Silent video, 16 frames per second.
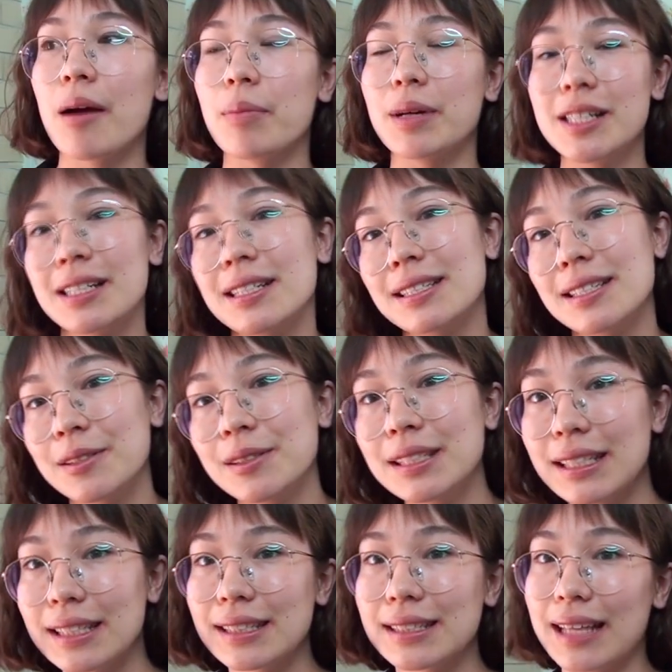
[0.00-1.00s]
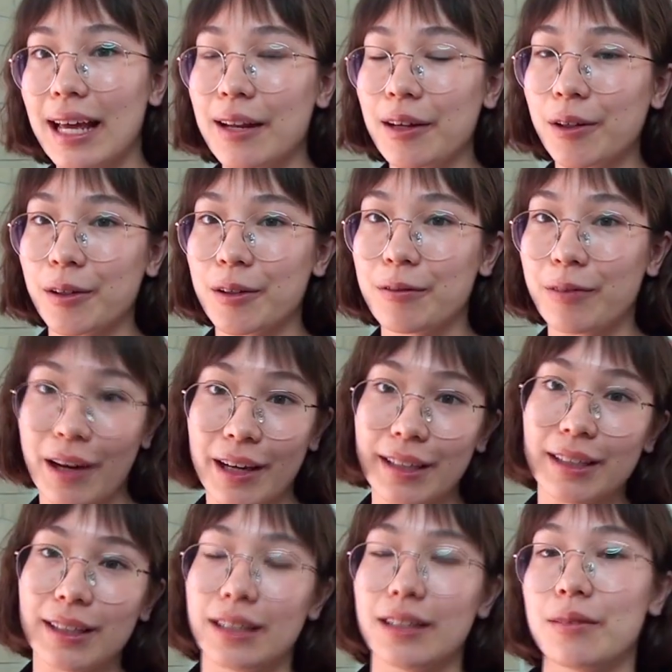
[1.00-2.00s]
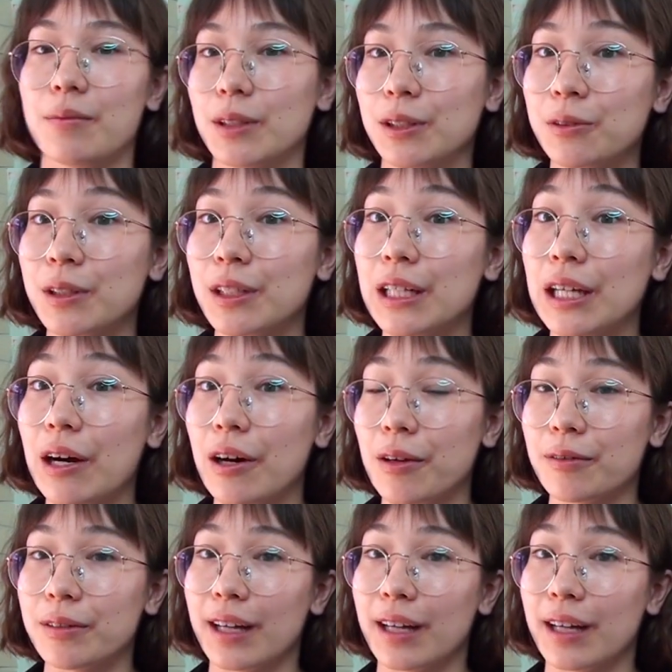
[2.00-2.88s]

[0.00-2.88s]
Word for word: but she still sees that her father in the majority of